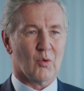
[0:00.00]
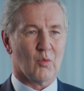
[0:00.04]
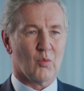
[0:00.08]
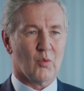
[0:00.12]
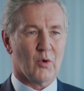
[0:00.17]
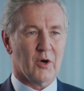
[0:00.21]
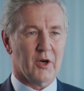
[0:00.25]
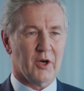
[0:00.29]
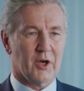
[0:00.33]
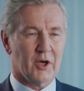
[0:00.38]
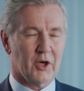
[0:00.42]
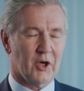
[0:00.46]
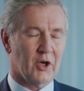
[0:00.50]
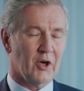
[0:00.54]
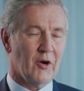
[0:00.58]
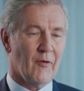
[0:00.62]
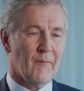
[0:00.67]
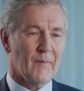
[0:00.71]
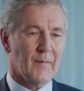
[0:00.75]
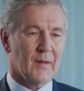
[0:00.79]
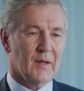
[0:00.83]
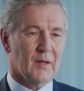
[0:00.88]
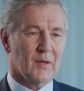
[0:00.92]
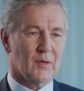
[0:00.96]
where
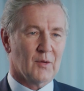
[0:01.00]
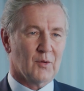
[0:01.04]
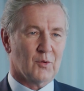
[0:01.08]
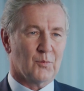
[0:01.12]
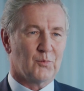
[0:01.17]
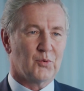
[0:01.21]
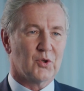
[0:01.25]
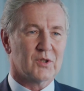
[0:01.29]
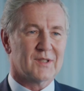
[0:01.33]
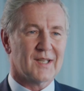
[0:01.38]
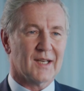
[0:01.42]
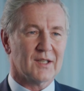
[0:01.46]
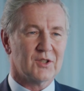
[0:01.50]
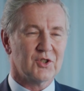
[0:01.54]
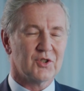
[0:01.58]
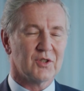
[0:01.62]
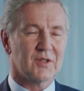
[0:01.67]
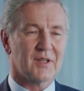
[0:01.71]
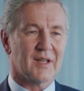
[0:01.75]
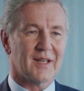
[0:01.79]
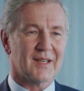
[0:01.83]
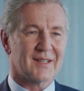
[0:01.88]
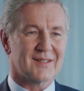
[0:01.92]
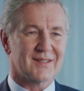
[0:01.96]
the
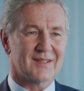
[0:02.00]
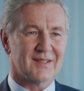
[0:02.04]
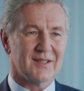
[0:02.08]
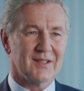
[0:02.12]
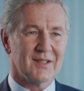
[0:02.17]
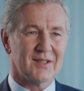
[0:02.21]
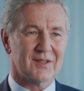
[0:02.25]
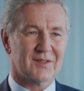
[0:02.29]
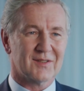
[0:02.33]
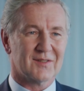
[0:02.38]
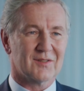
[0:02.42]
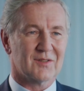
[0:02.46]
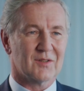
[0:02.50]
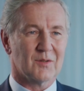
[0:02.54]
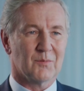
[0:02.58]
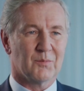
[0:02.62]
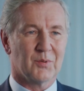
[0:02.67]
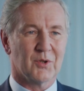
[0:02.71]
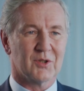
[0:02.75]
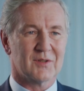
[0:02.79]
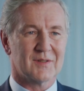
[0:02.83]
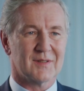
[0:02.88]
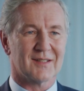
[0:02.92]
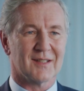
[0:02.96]
protection exists,
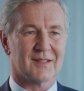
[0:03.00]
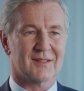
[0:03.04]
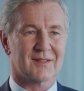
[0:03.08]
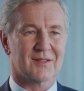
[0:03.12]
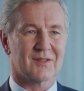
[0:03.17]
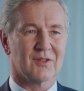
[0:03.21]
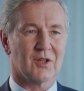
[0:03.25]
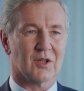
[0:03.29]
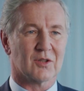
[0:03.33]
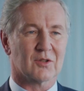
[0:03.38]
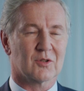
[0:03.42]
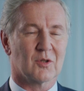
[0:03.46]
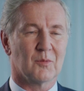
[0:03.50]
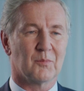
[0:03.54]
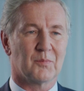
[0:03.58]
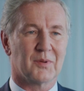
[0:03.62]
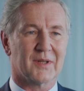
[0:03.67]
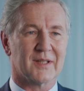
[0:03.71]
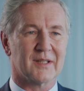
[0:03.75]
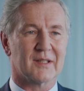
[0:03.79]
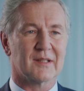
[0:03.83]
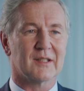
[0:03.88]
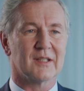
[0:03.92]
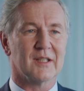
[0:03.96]
but it's not
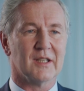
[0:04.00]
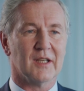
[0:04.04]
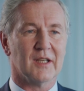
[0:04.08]
completely